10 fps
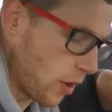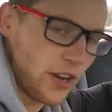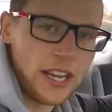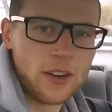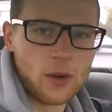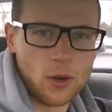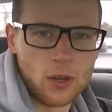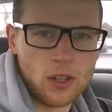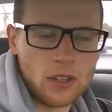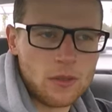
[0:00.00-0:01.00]
I won't eat it
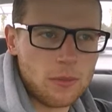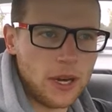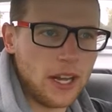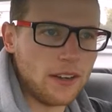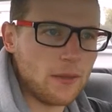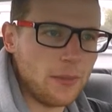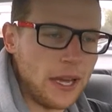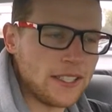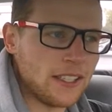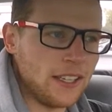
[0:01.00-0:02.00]
all, but
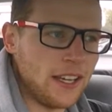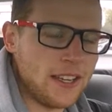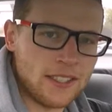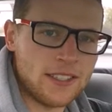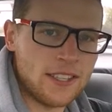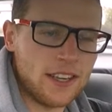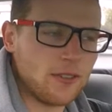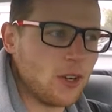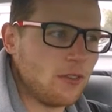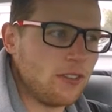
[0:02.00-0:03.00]
basically, as I said,
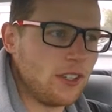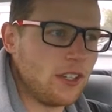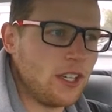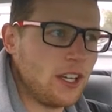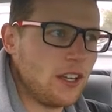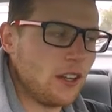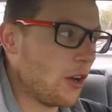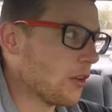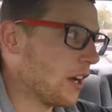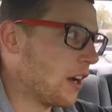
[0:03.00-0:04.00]
I've gone for
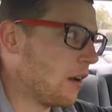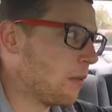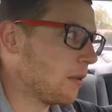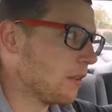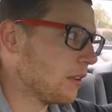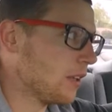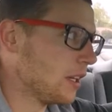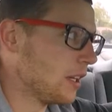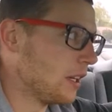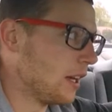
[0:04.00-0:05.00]
low carb,
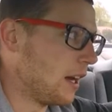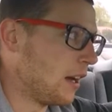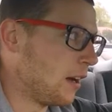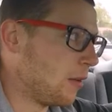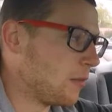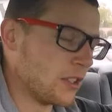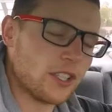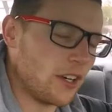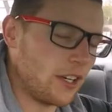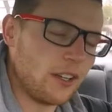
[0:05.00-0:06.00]
um,
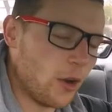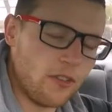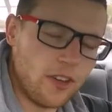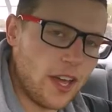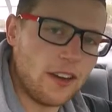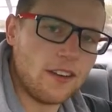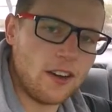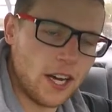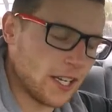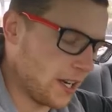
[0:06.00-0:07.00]
sorry, low fat,
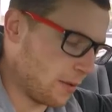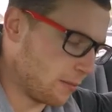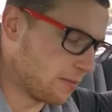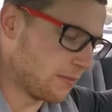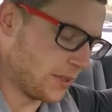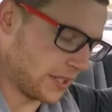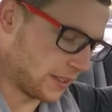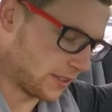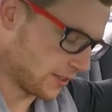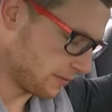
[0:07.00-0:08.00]
high carb
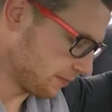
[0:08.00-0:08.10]
things,